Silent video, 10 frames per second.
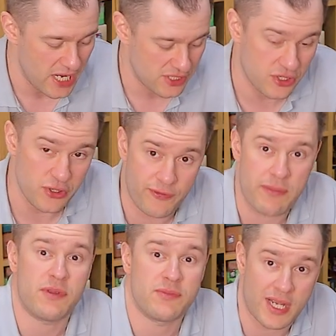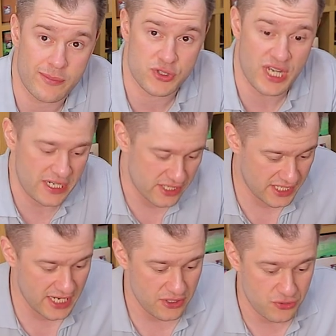So you flip them
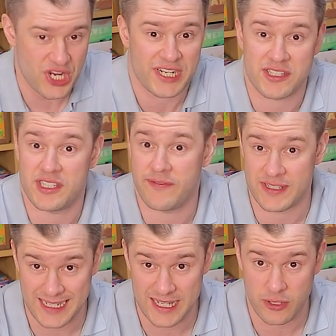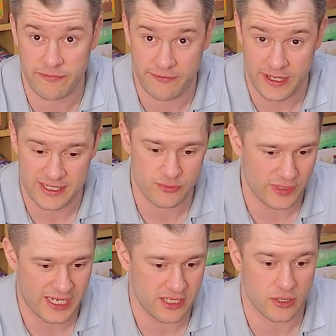simultaneously and you check to see if there's any conflicts
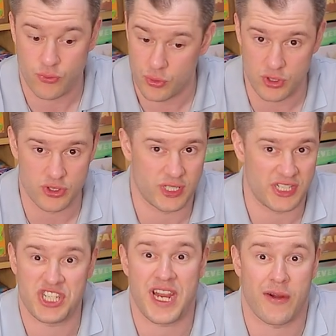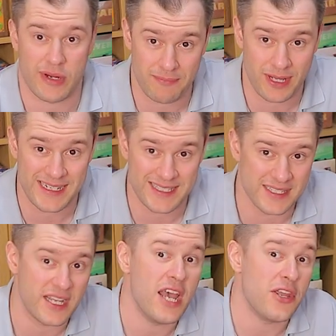with any of the rulers like sharing places.